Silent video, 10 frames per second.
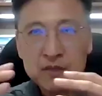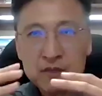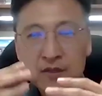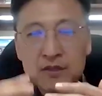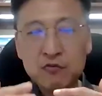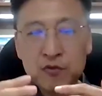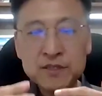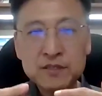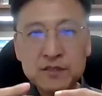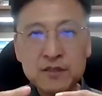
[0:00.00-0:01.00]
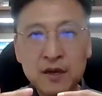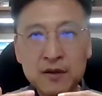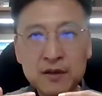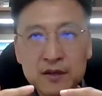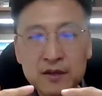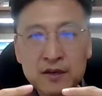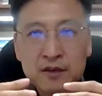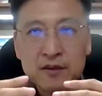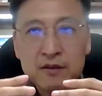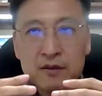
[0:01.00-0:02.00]
but risk, uh,
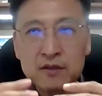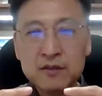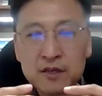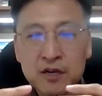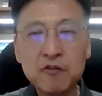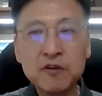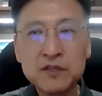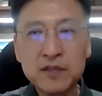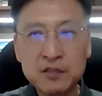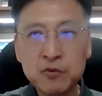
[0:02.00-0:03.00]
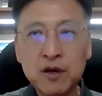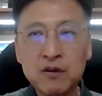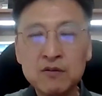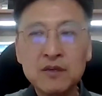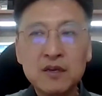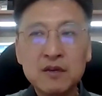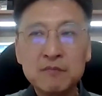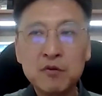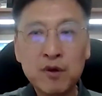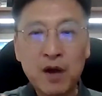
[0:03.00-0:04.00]
current as well,
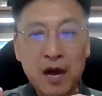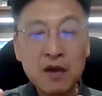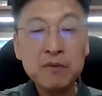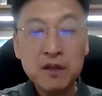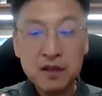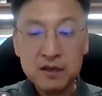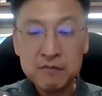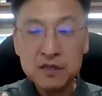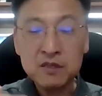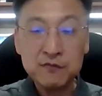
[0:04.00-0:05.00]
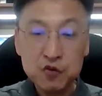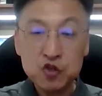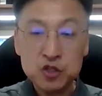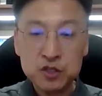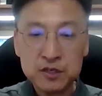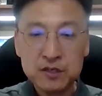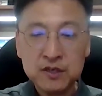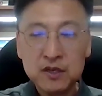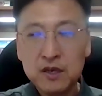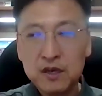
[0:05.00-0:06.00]
but I believe in the future,
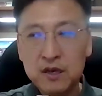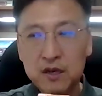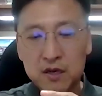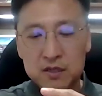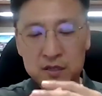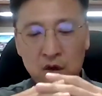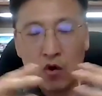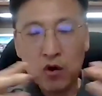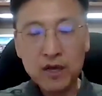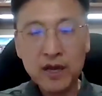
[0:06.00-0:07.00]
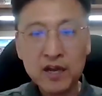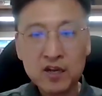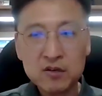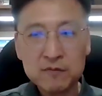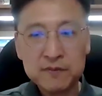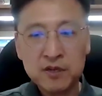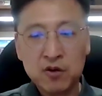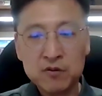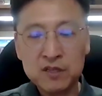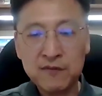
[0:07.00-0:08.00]
the all kind of you
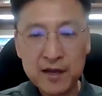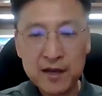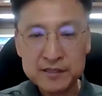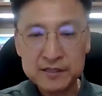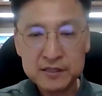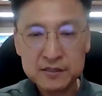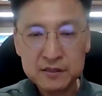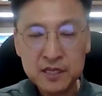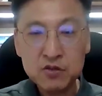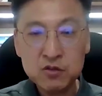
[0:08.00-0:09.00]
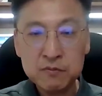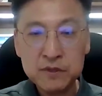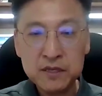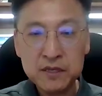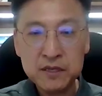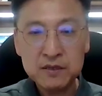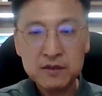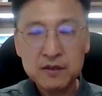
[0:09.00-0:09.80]
know devices need to be